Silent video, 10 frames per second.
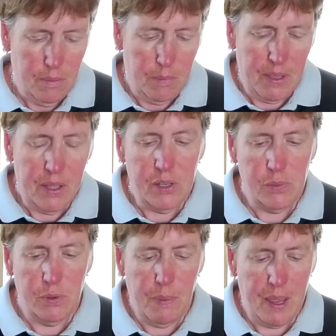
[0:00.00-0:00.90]
But
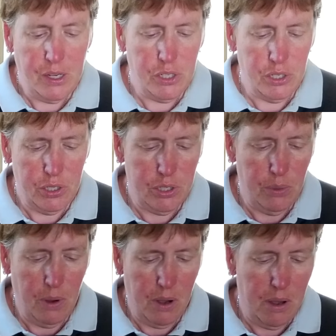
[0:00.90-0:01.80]
because with patience
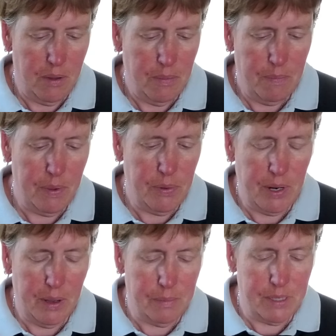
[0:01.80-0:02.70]
you are
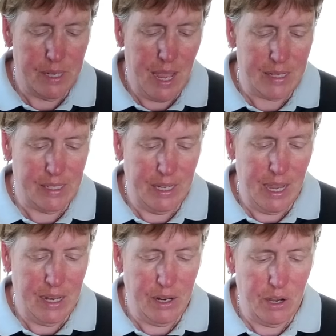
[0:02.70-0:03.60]
building up stacks and
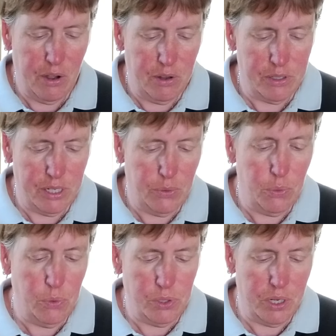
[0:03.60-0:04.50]
getting your cards in
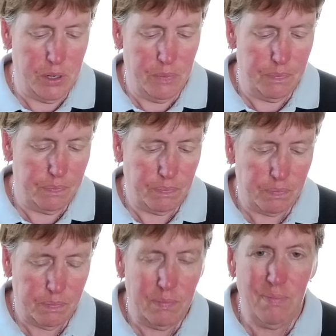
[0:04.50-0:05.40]
order,
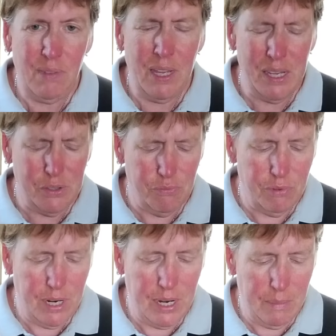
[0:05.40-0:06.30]
it is
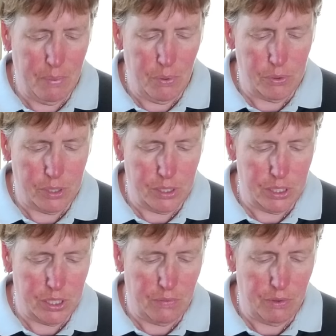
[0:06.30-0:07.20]
really important
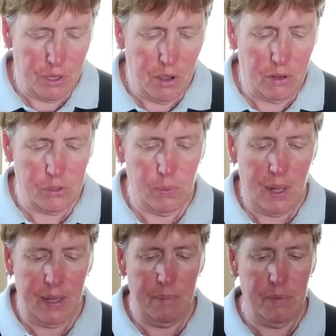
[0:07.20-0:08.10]
to shuffle the cards
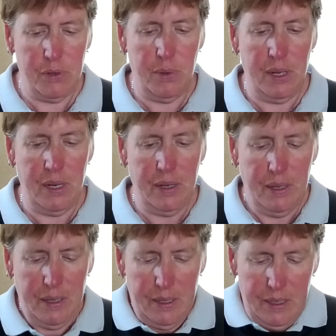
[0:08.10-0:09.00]
well in between
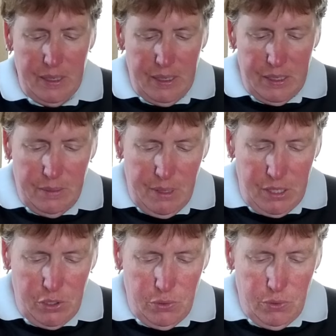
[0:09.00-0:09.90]
to
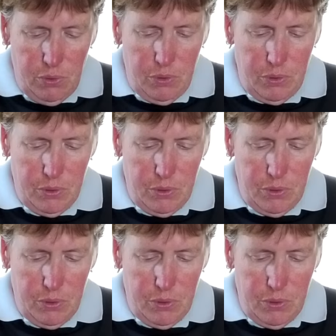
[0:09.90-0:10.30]
make sure